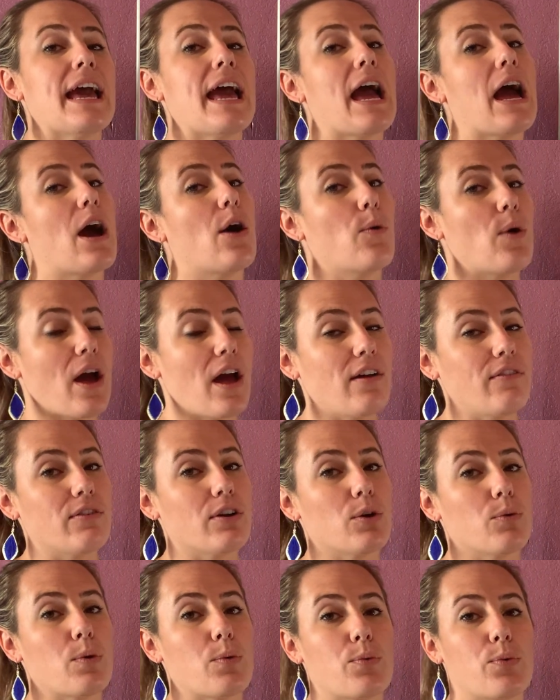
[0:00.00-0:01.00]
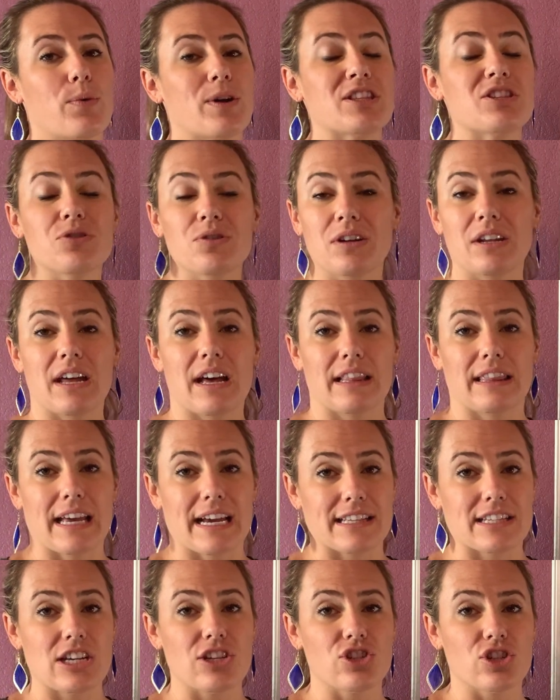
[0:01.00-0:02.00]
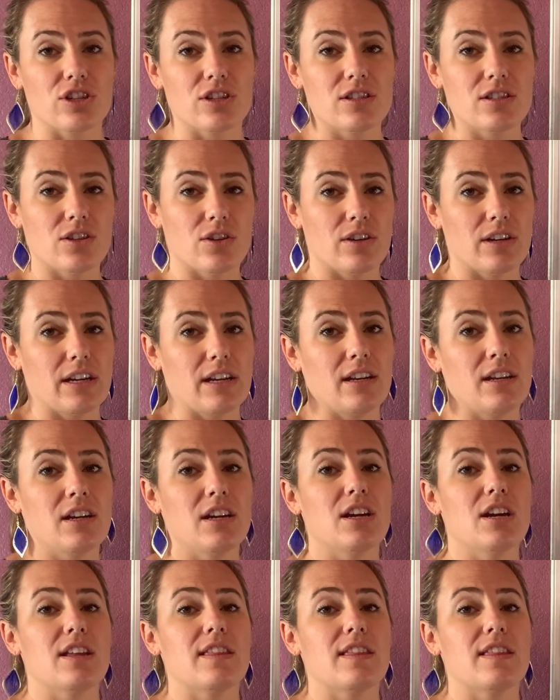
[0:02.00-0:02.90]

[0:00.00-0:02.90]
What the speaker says: However, when we went to a lactation consultant,